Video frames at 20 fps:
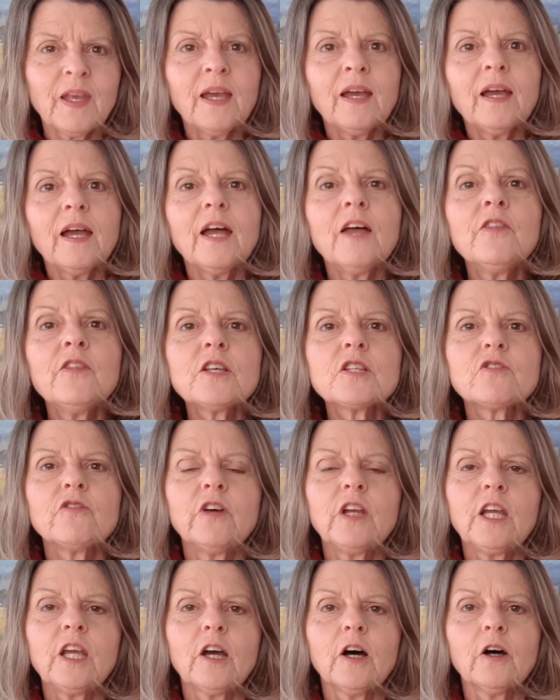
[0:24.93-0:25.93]
In this
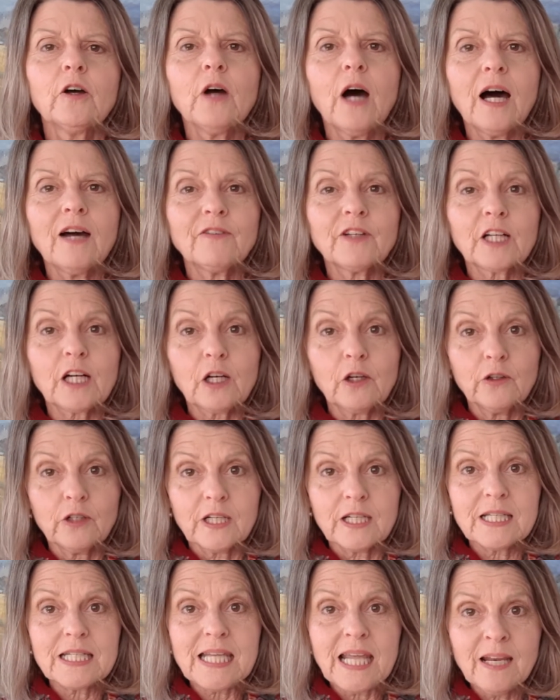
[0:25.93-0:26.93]
video, I've
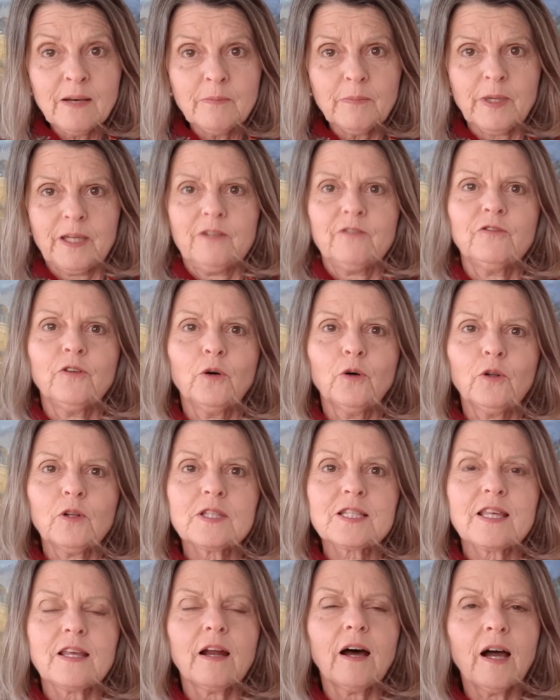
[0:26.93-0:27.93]
included 10 pitfalls
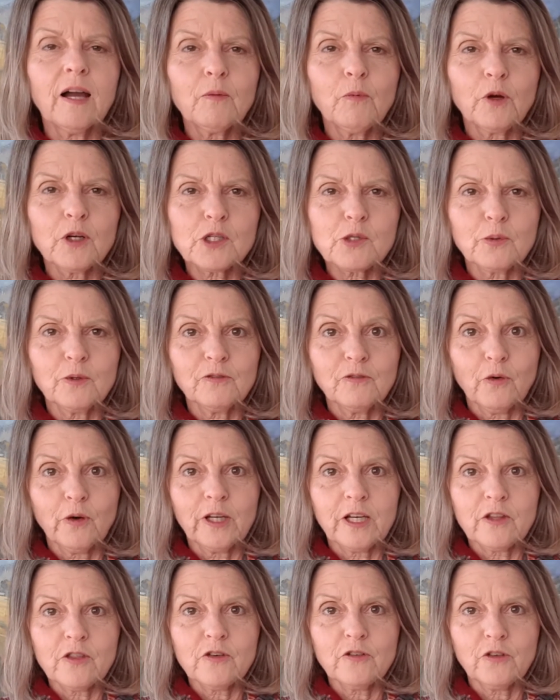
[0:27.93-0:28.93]
that I want to avoid in
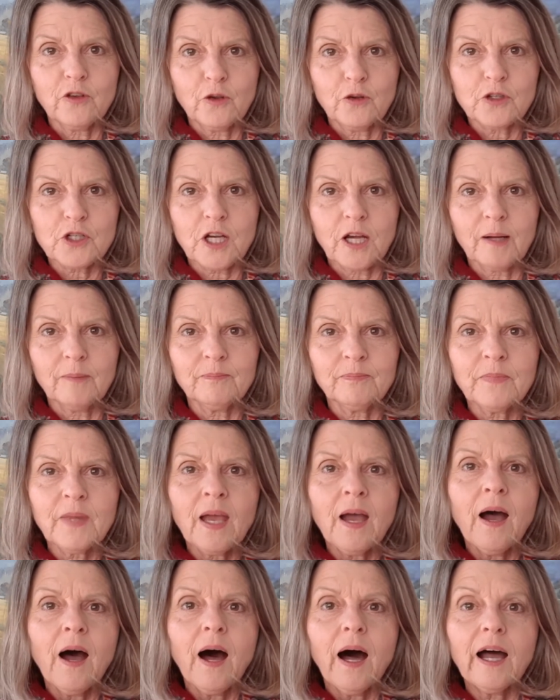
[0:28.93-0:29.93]
the future.
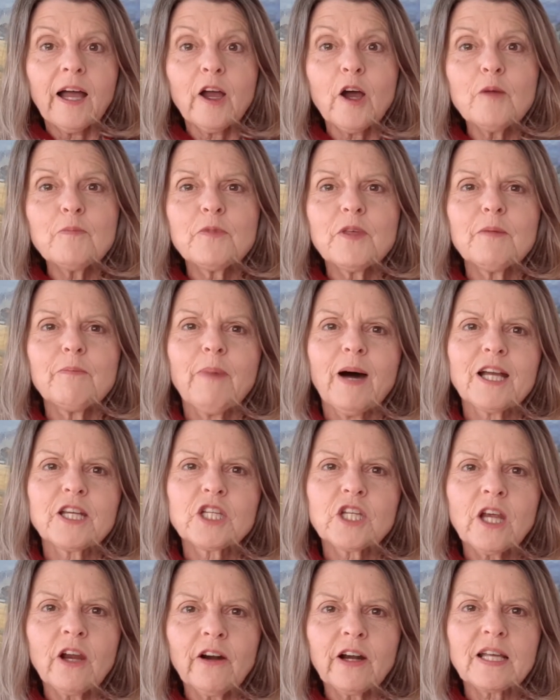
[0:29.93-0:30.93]
I hope that by
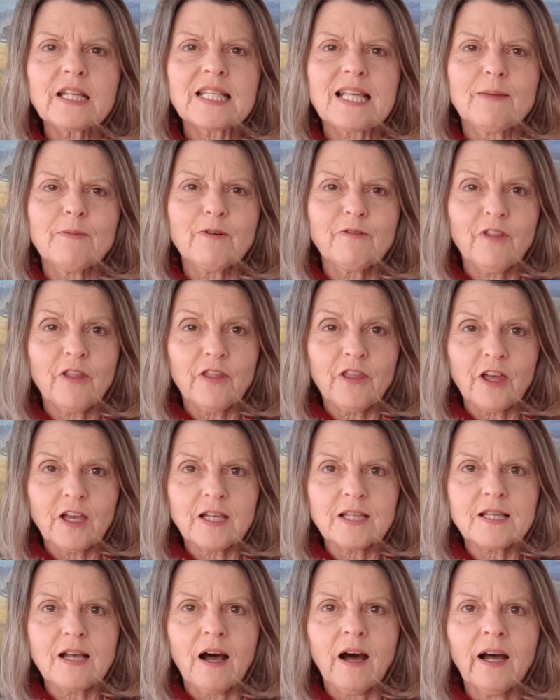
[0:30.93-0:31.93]
sharing some of the things
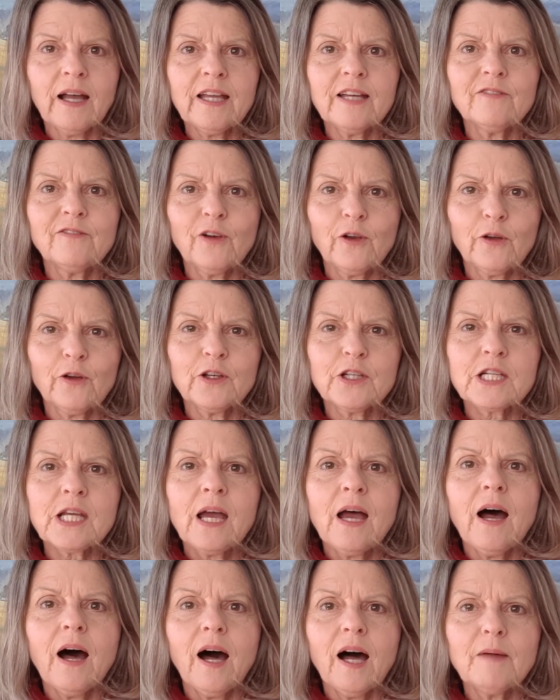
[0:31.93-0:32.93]
I have learnt,
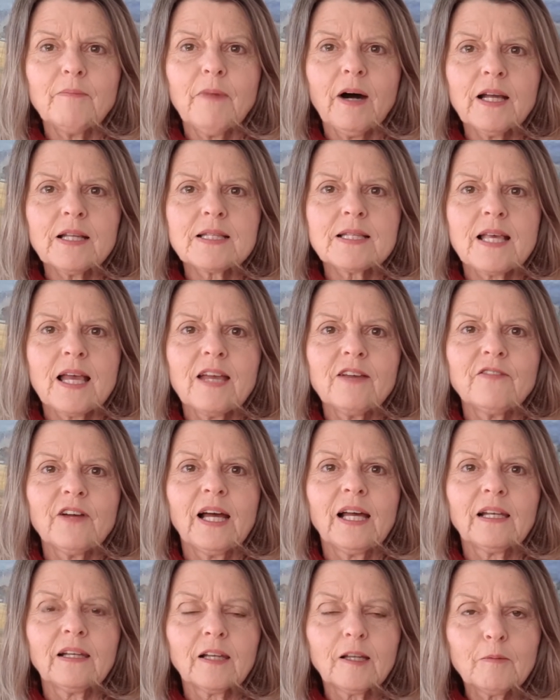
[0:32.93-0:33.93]
I might save a
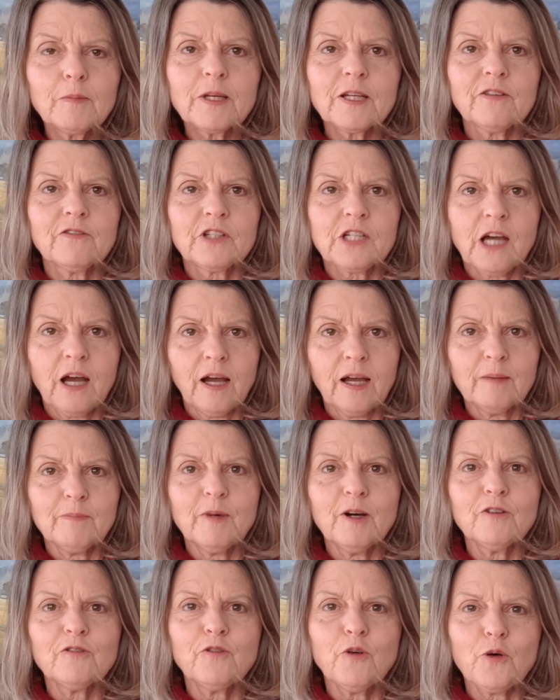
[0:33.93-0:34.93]
little bit of time
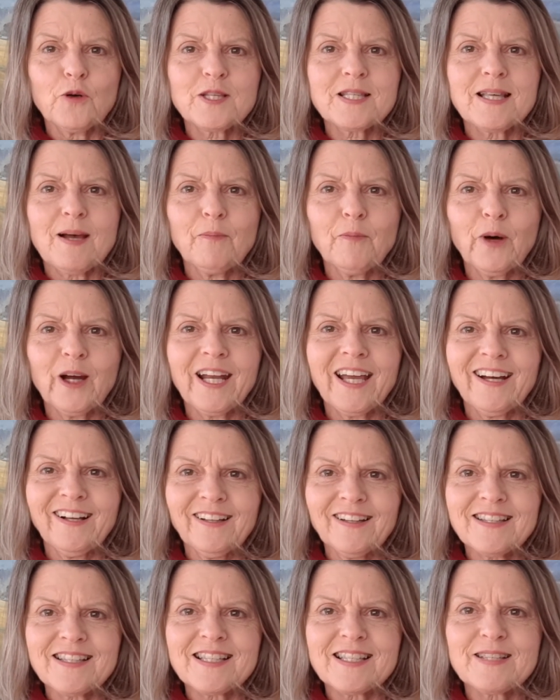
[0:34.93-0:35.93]
for someone
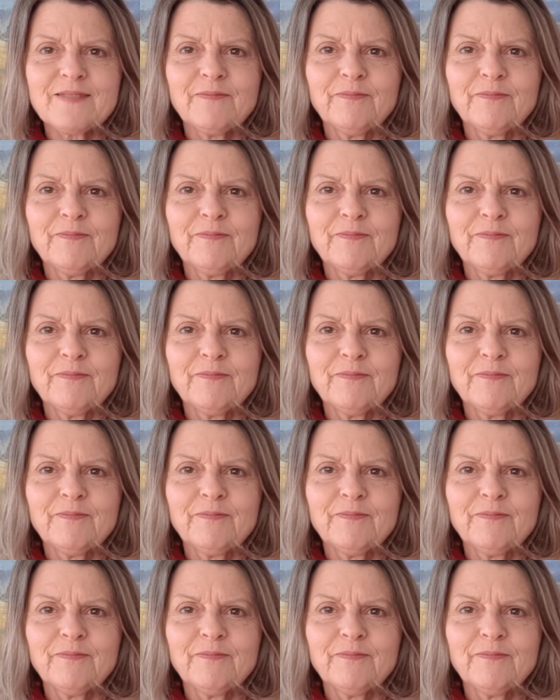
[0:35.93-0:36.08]
else.